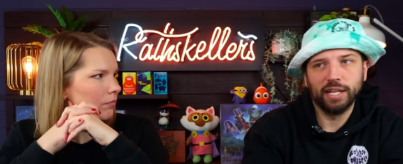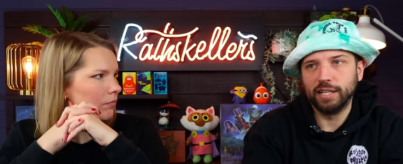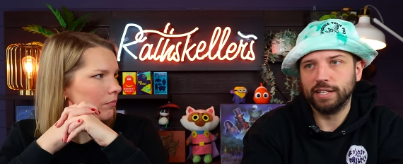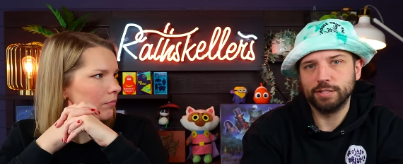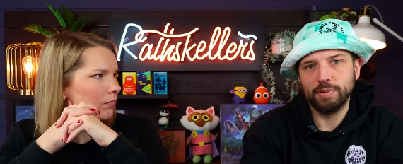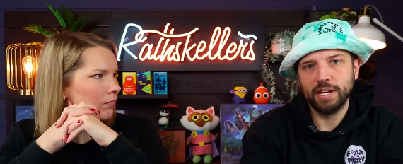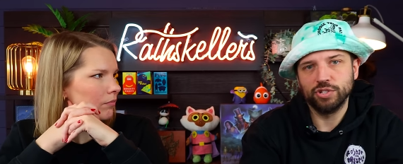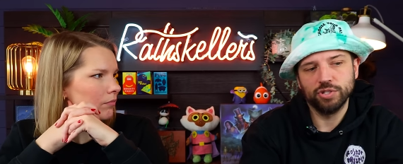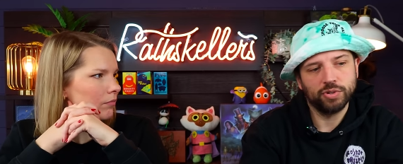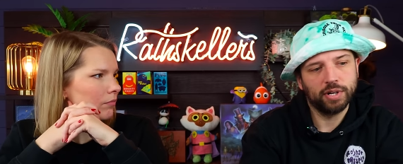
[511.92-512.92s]
Speaker 1: any
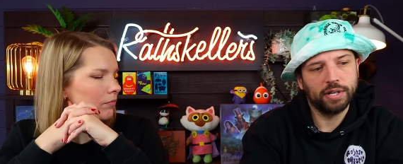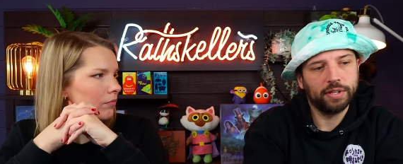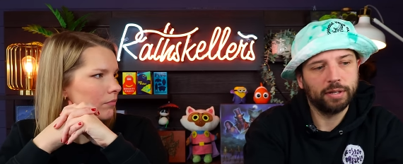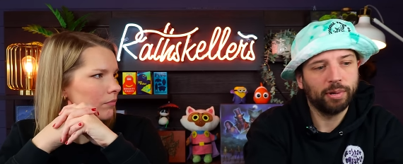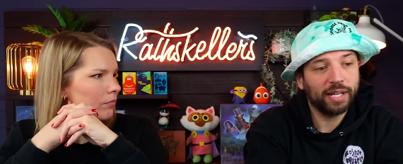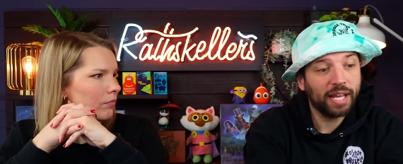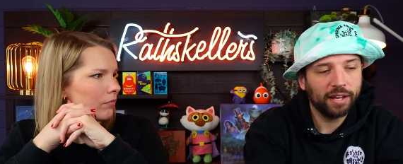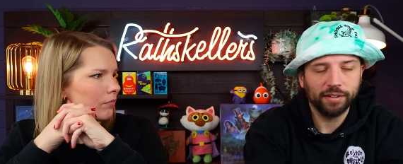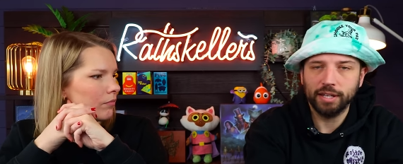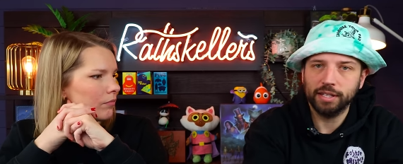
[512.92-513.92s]
expansions or anything. But
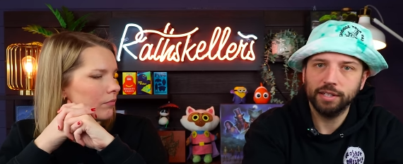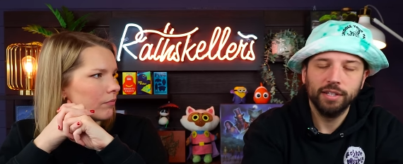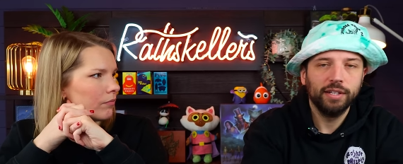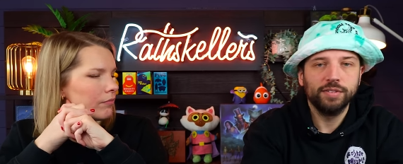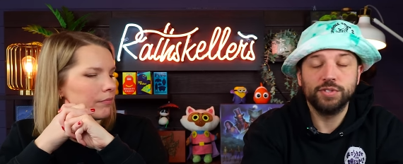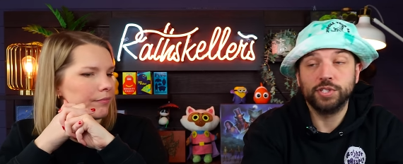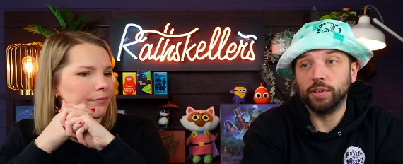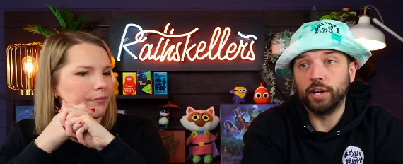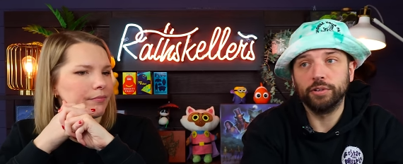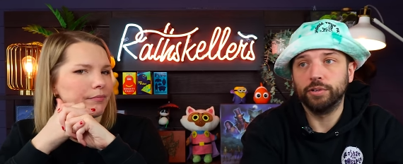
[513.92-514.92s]
again, like, still
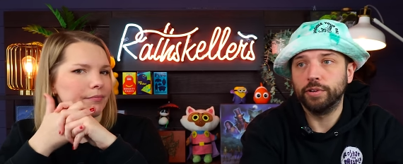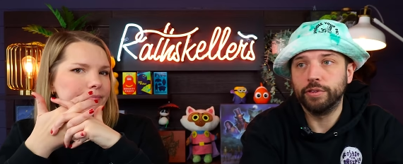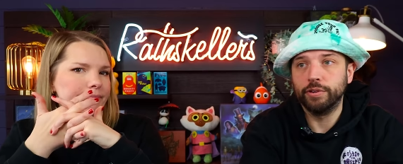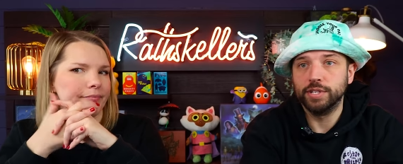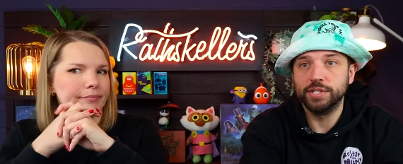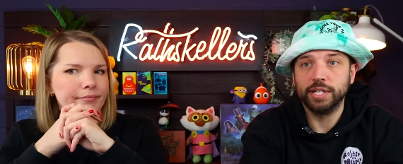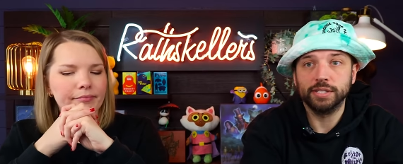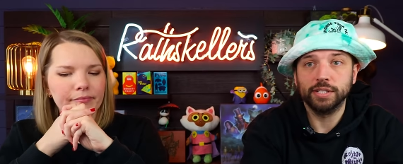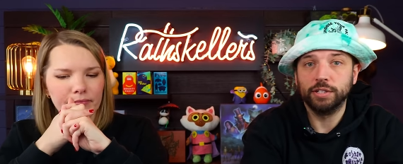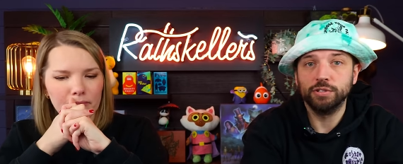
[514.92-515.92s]
one hundred
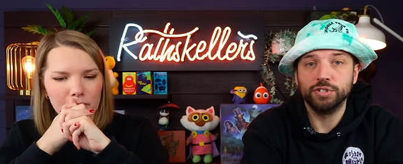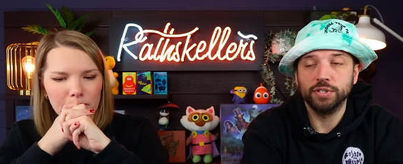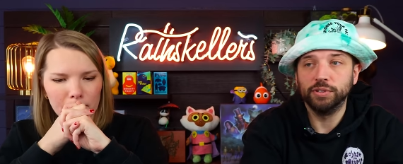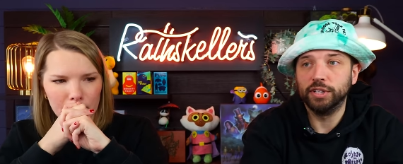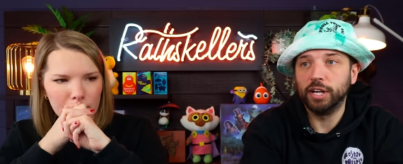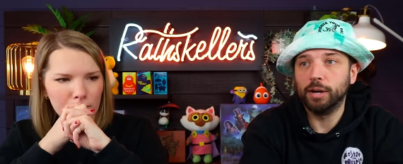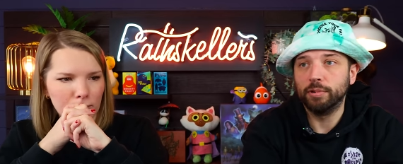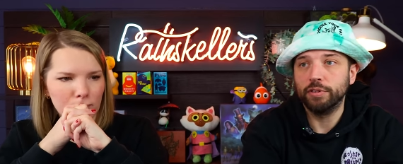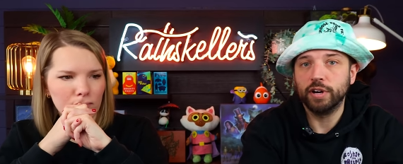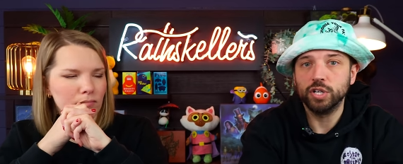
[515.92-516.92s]
thirty-six. Like, you're still in the
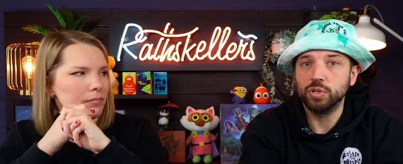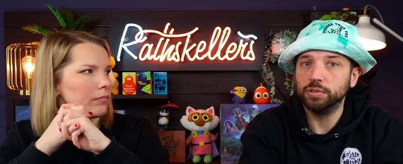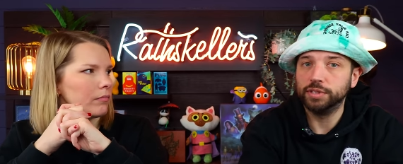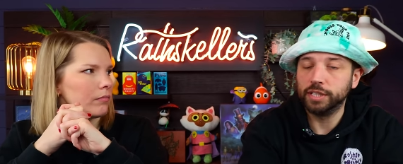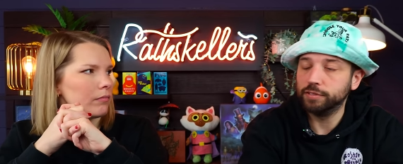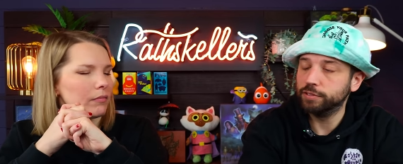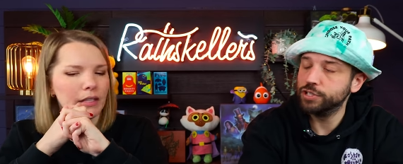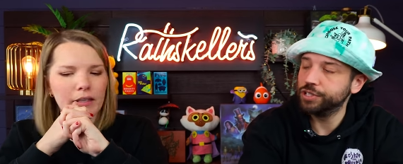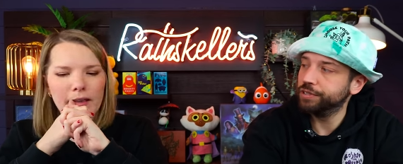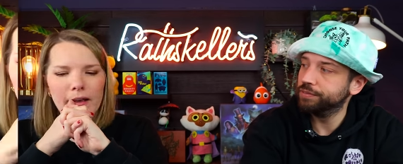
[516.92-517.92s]
upper threshold there for
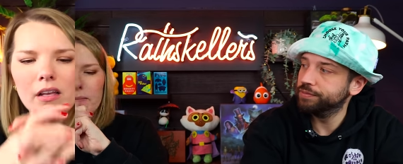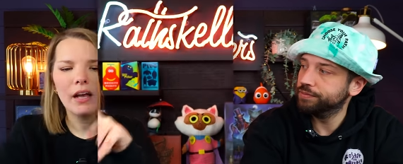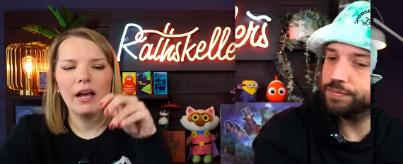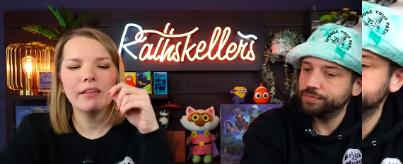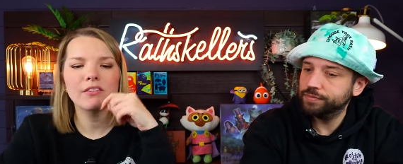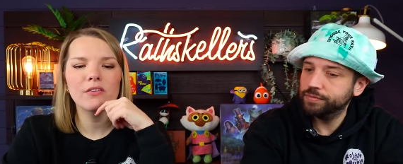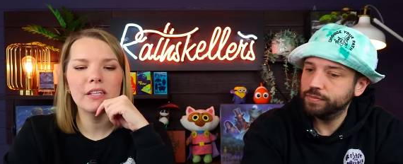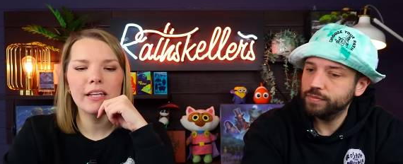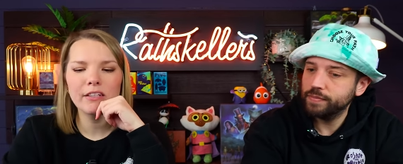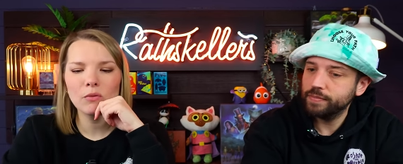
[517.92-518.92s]
sure.
Speaker 2: Yeah. Uh, so the
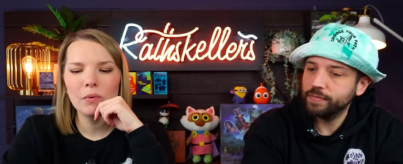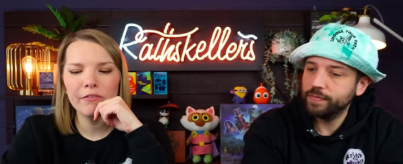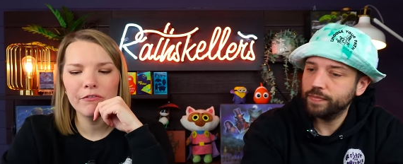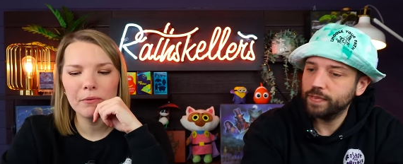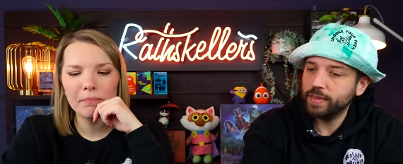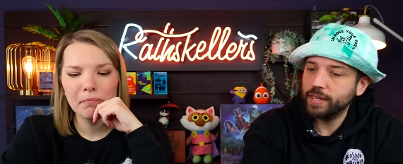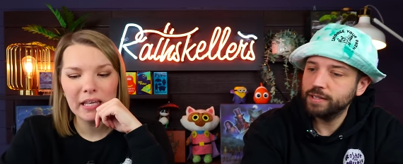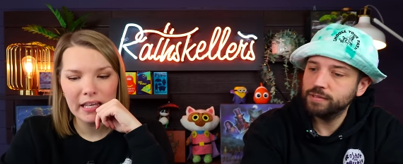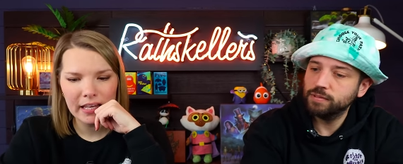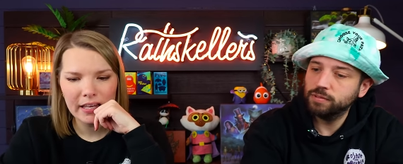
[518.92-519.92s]
next one for
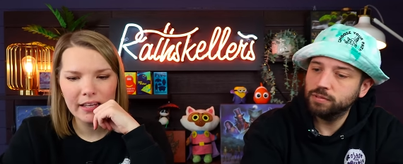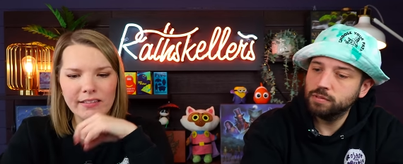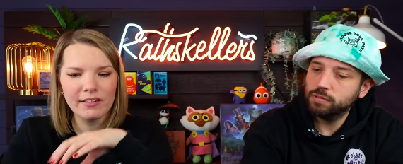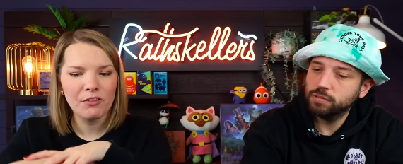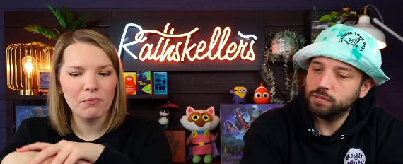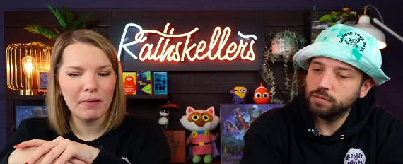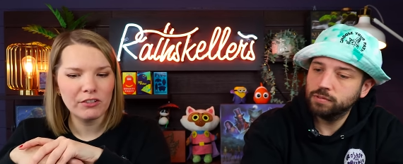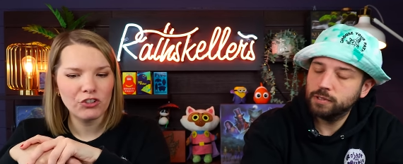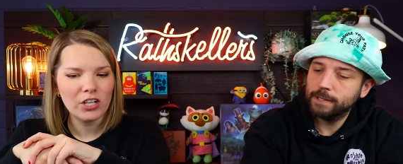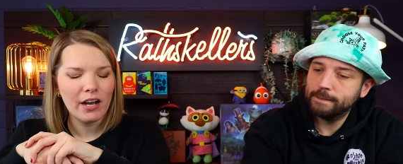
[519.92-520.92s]
me is another
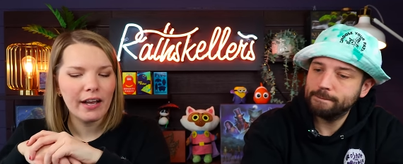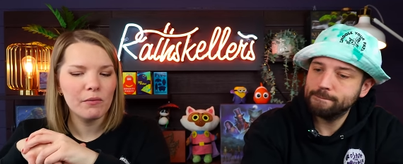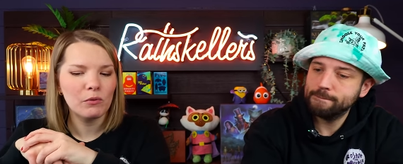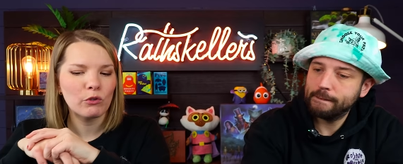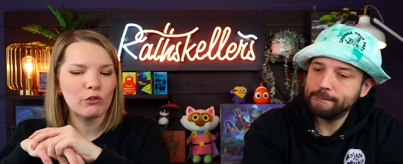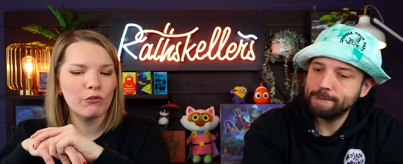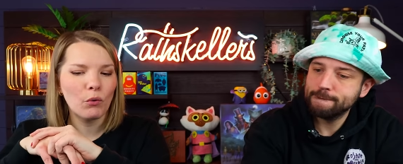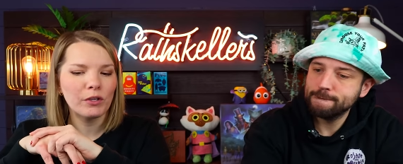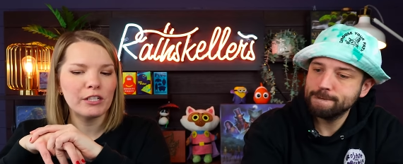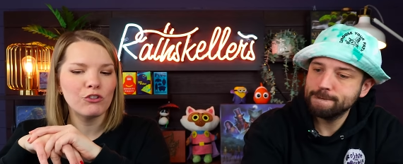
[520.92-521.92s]
Button Shy, which was
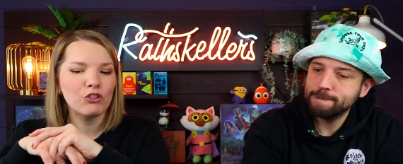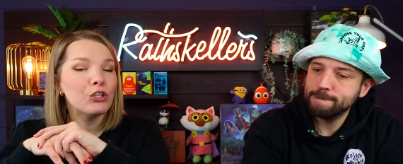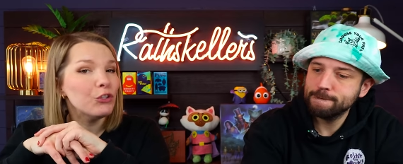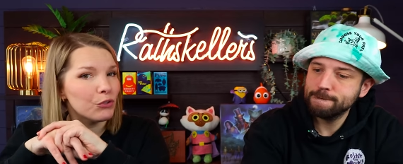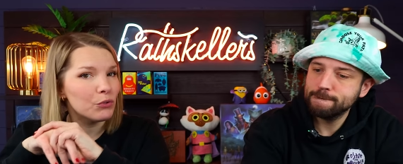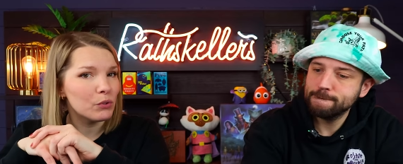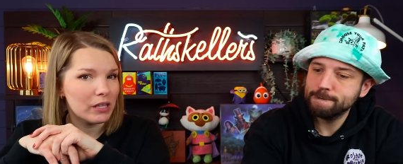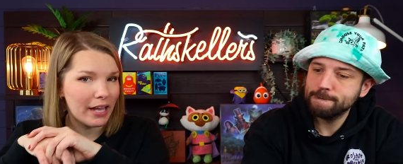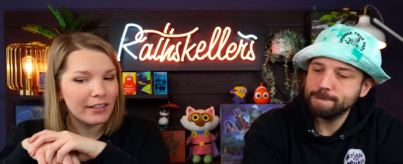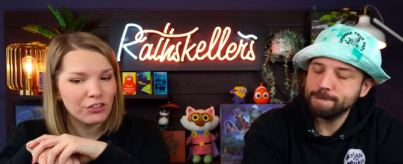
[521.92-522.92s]
forty-two
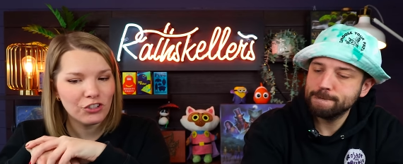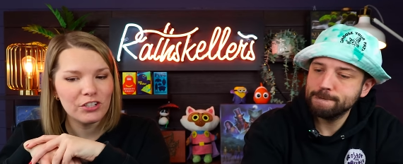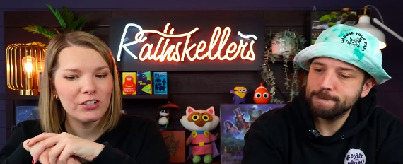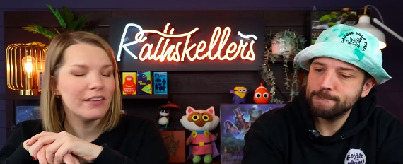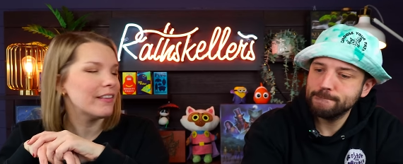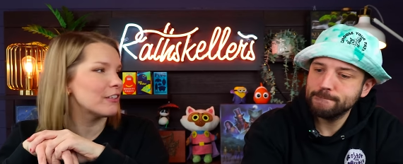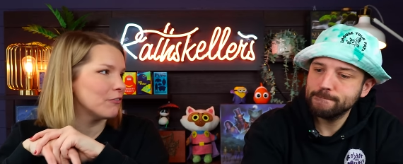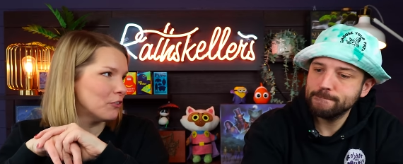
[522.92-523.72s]
last year, and that's